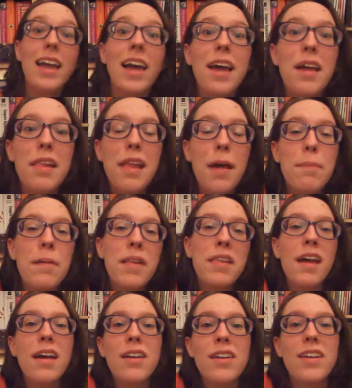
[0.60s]
Guys, happy
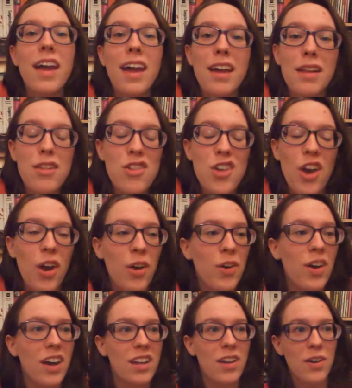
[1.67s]
Saturday, it's
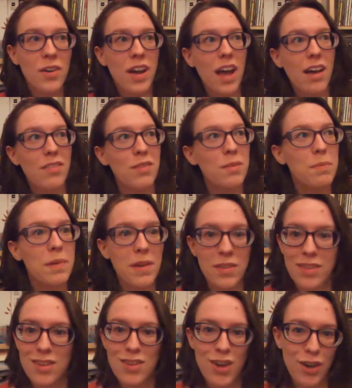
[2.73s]
Joe. I know I haven't been
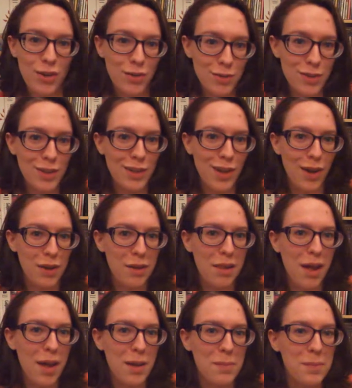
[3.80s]
on the channel for a long
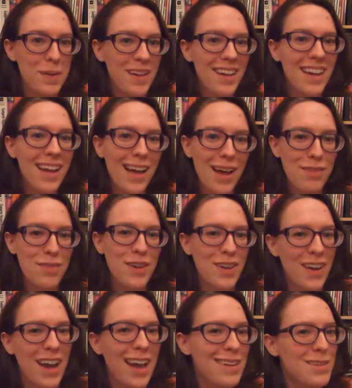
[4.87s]
time, but I
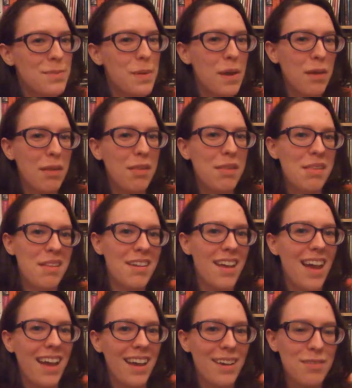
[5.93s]
figure I had to post
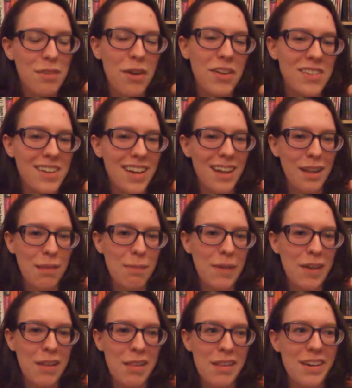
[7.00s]
today of all days,
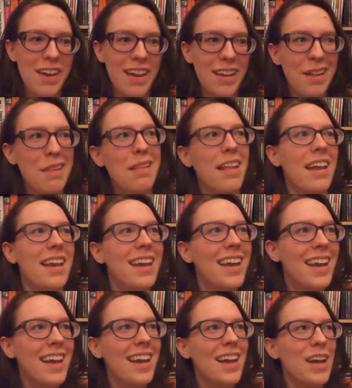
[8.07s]
because today is like
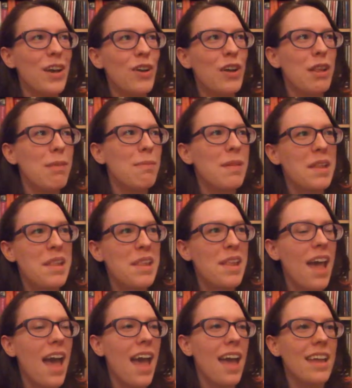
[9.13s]
Christmas
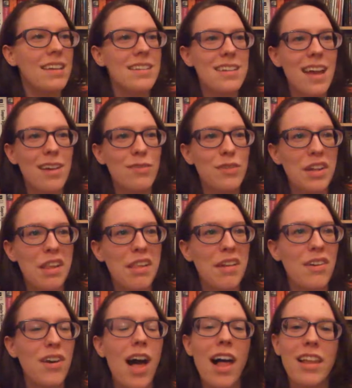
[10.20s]
and every
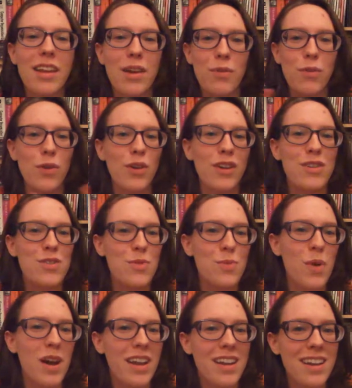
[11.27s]
single holiday rolled into
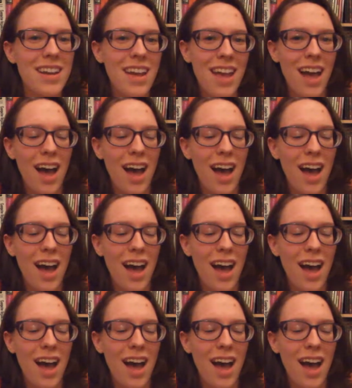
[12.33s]
one.